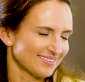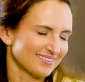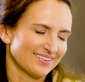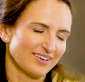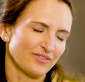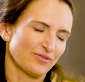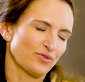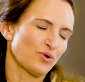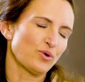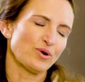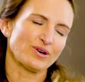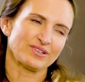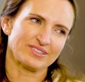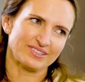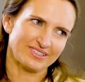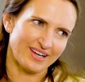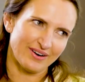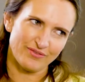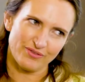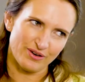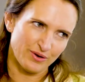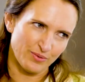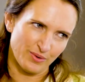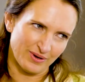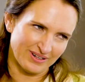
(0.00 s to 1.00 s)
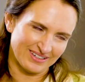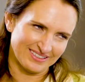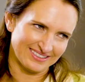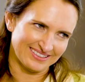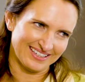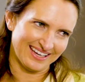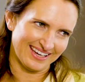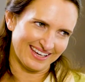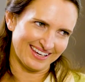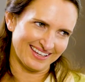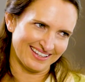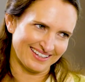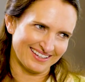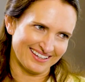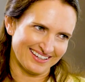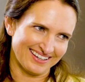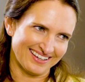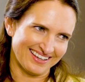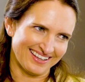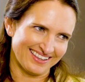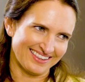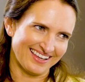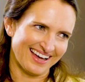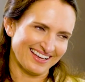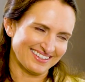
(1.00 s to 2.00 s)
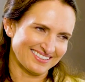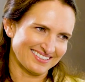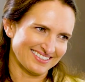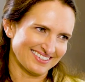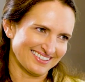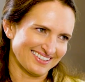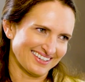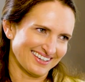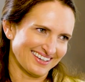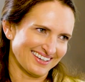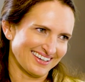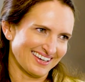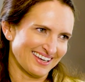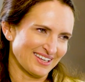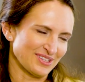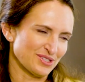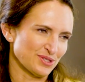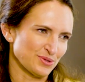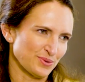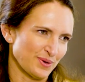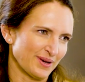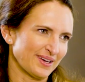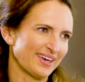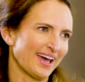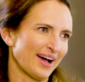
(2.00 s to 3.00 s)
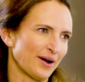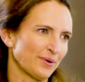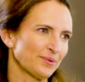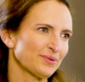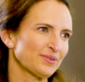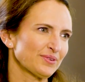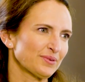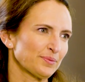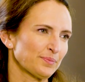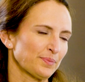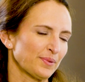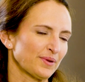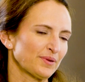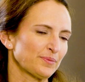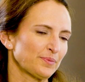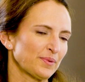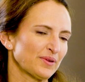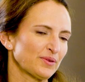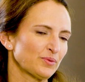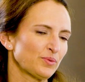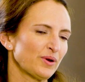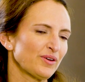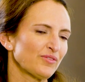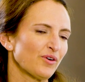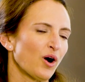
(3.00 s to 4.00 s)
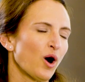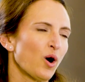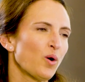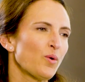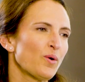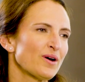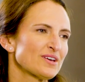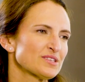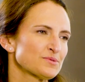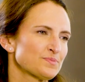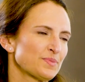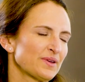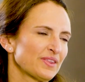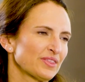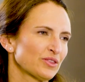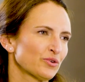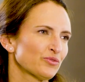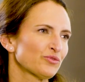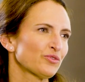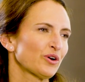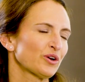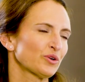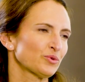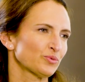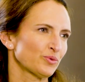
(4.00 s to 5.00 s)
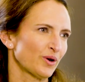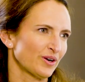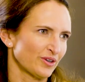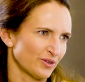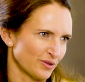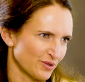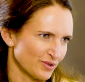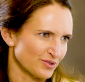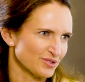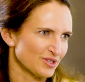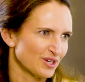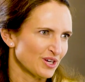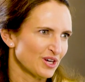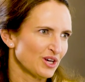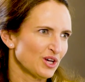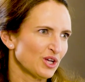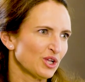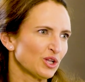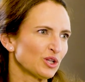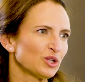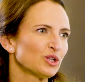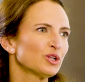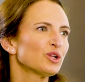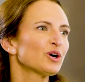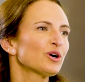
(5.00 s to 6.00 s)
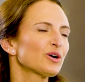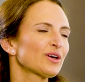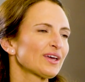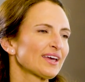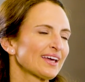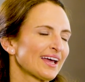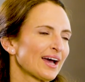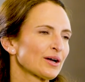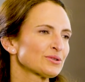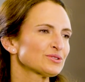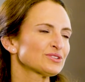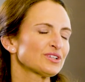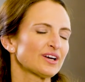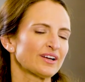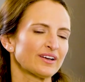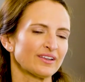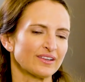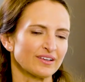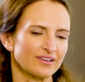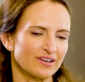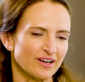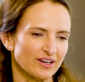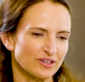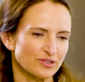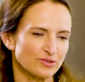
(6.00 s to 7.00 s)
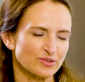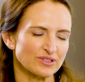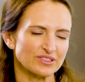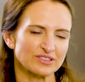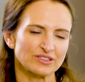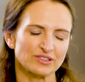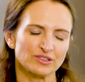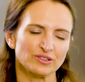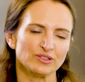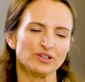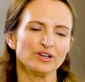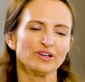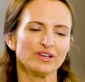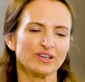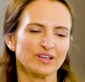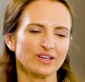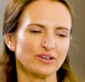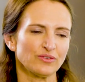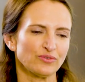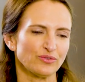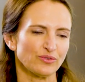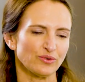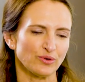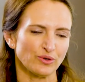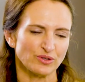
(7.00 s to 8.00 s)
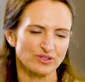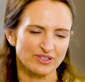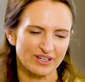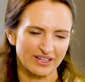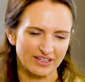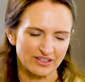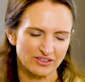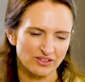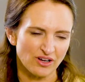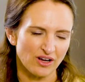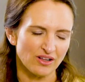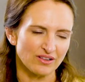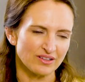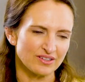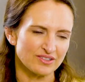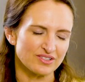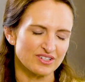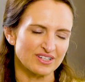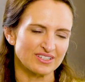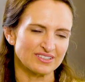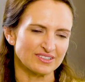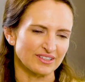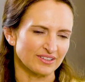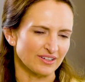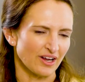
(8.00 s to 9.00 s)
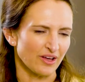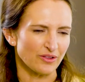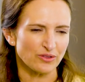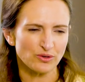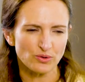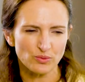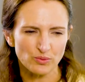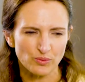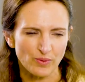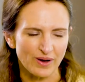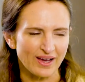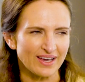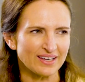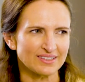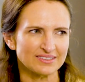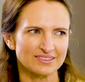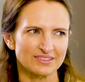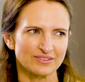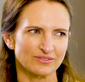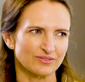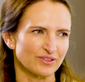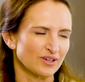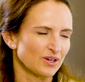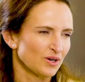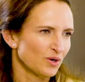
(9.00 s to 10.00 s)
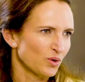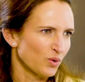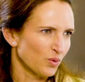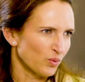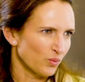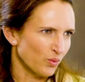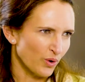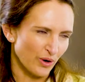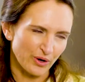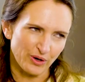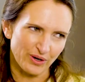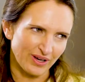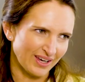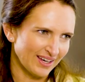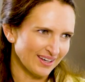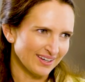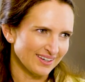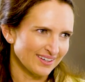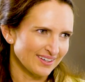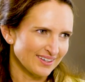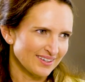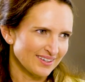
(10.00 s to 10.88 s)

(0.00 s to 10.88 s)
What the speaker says: of course, everyone is taking that into account, but we've always been the front runners, looking outside of the countries, looking for technologies and other ways of working